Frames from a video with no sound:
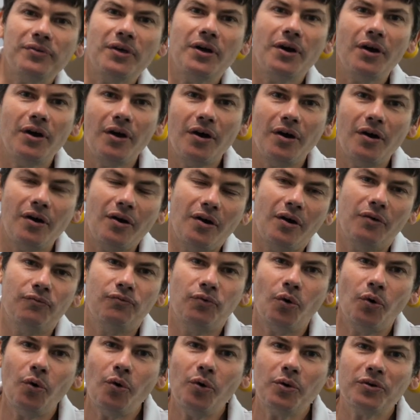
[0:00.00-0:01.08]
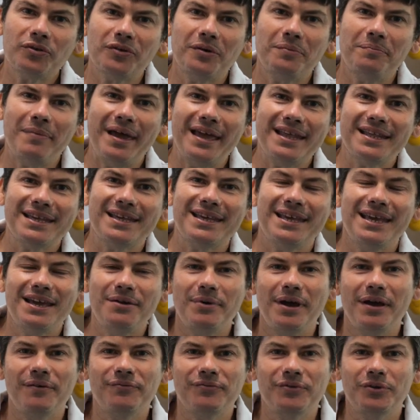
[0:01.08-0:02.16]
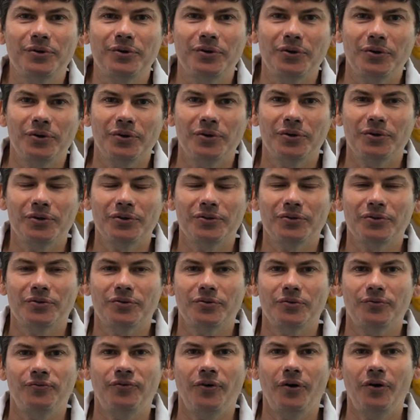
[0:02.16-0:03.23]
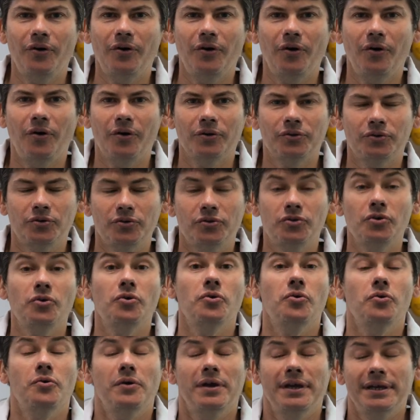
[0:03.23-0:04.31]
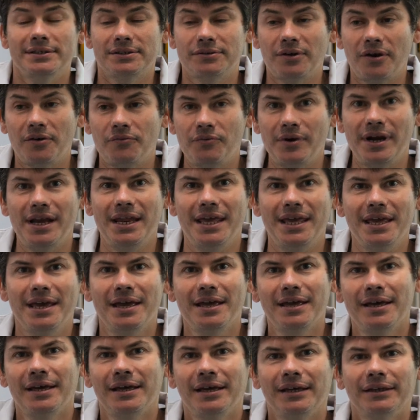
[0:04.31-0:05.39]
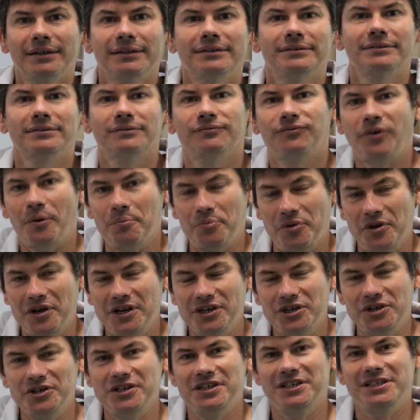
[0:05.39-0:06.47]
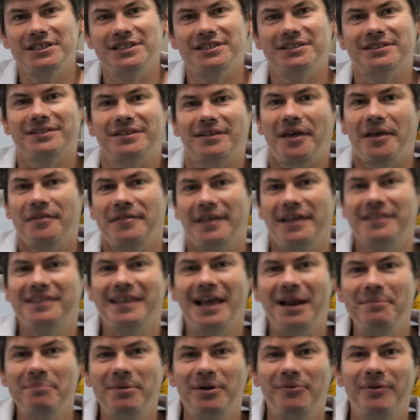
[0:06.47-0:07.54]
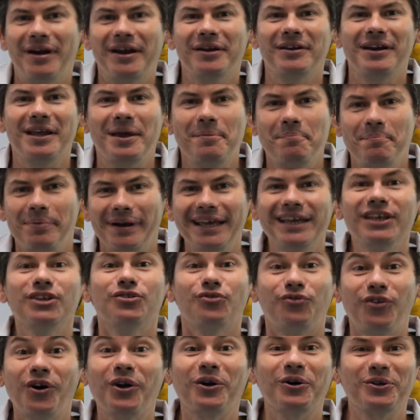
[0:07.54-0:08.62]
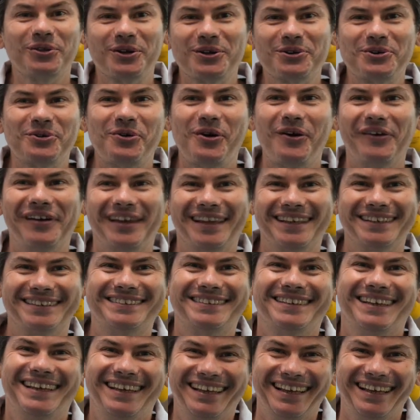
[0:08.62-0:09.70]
the rules and main key we have to follow to do is really from the engineers. They tell me regularly, please follow the drawings.